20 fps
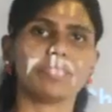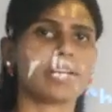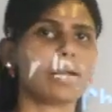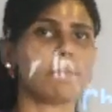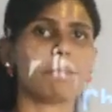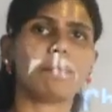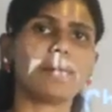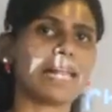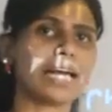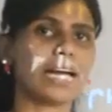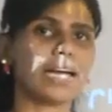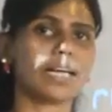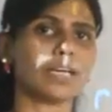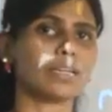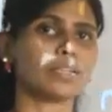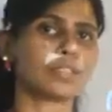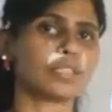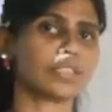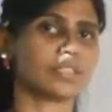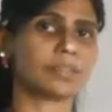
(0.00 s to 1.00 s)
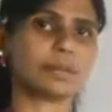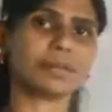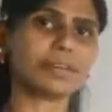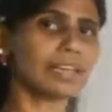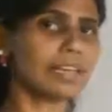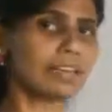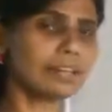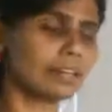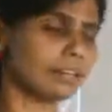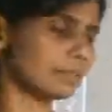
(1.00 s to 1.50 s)
plants.
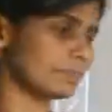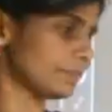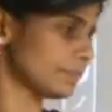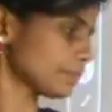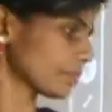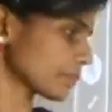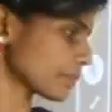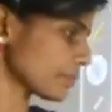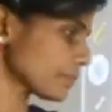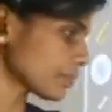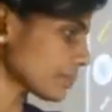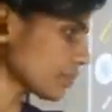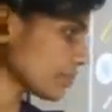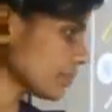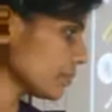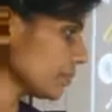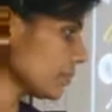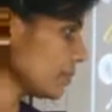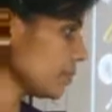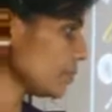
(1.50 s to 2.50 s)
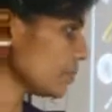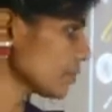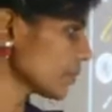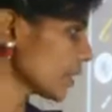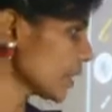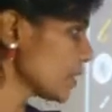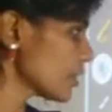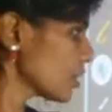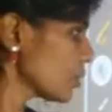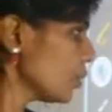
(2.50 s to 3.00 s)
Clear?
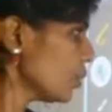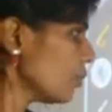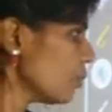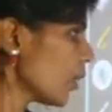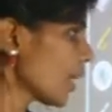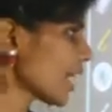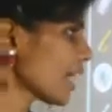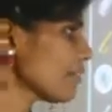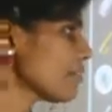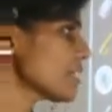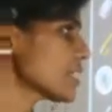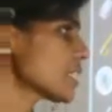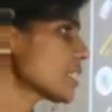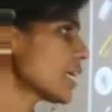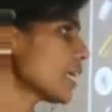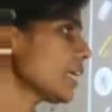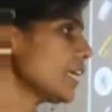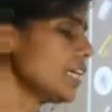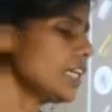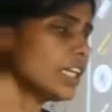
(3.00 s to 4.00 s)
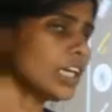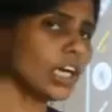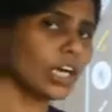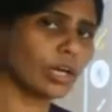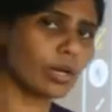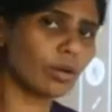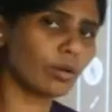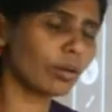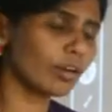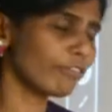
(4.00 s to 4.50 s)
So what have we studied?
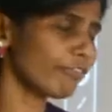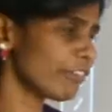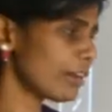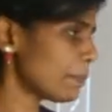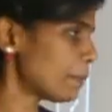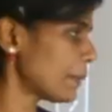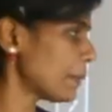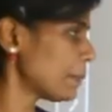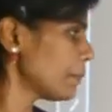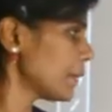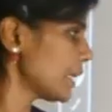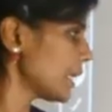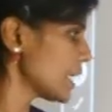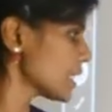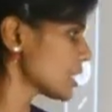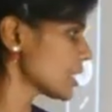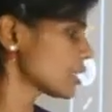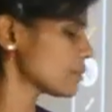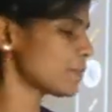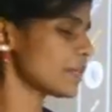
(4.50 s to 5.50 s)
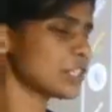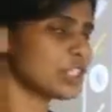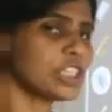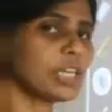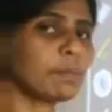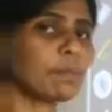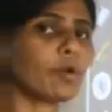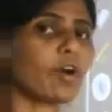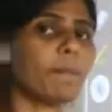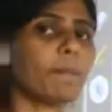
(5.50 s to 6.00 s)
Chlorophyll pigment has a
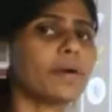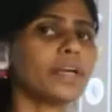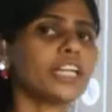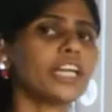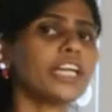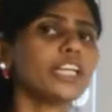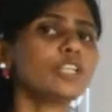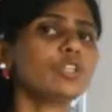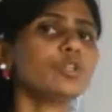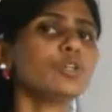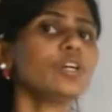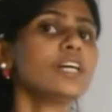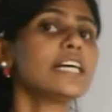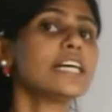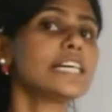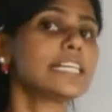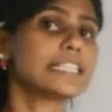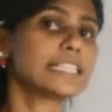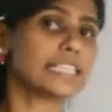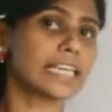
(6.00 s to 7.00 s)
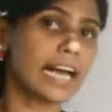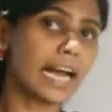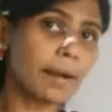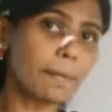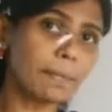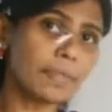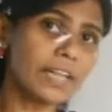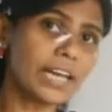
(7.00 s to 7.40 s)
special property to trap the